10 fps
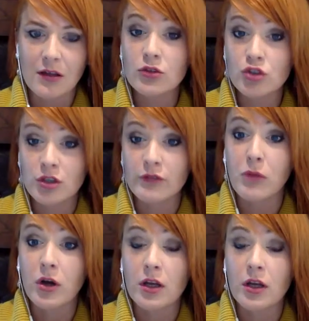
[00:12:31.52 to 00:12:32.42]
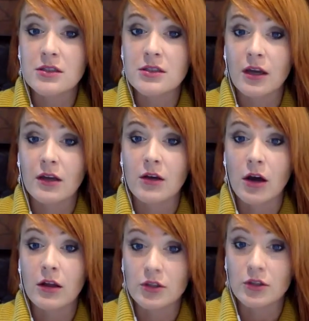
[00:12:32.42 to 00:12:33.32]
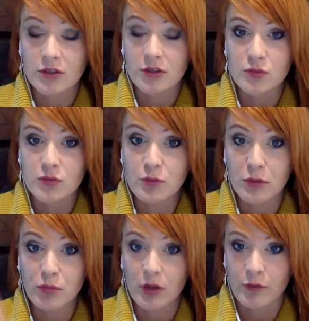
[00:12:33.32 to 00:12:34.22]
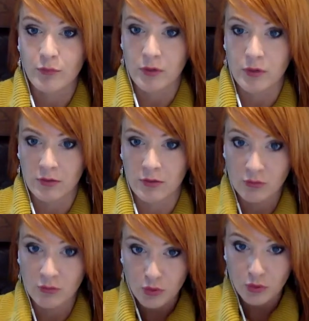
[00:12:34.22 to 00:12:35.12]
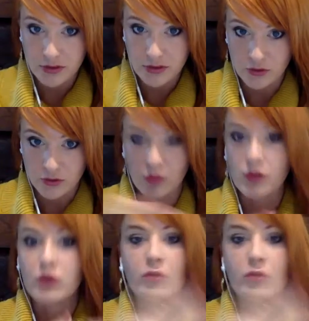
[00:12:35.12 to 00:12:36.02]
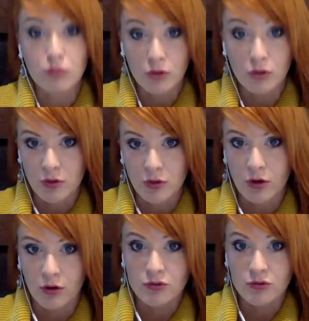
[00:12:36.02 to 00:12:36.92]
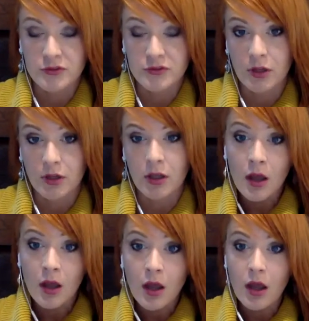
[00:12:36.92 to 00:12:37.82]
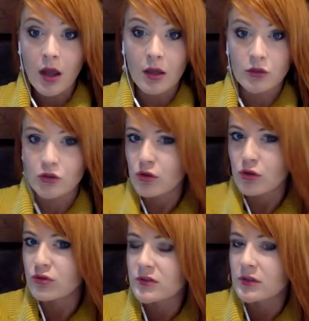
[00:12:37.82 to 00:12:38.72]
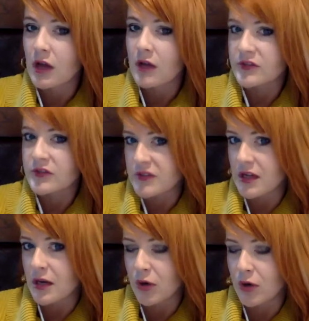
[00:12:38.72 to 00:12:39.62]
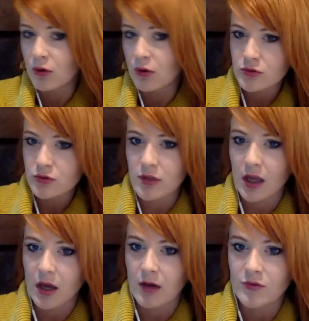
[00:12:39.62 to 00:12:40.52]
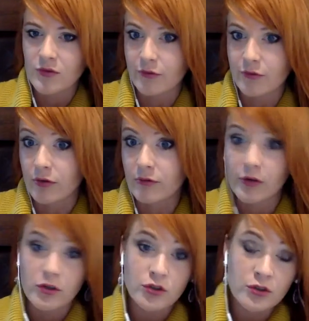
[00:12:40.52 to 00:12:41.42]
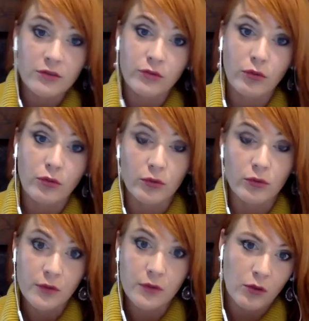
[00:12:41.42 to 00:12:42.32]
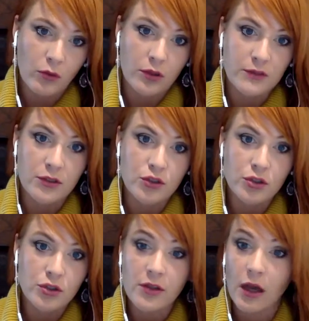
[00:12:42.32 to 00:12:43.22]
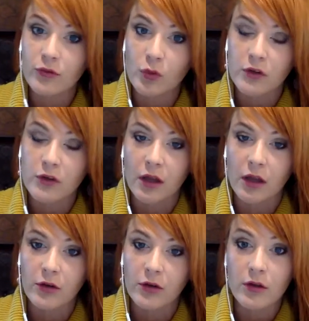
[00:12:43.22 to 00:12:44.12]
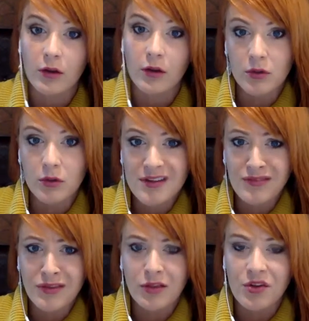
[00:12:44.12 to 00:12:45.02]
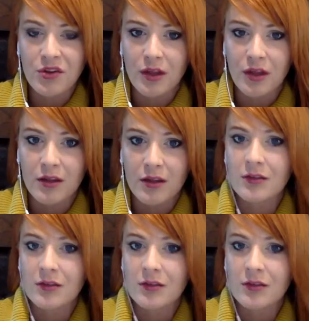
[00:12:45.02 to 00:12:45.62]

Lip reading: chief marketing technologist, which people have been pointing to in multiple articles recently, do you still have a CMO? Do they have different functions, different roles within the organization? Do they have to work together? Like, what does that even look like?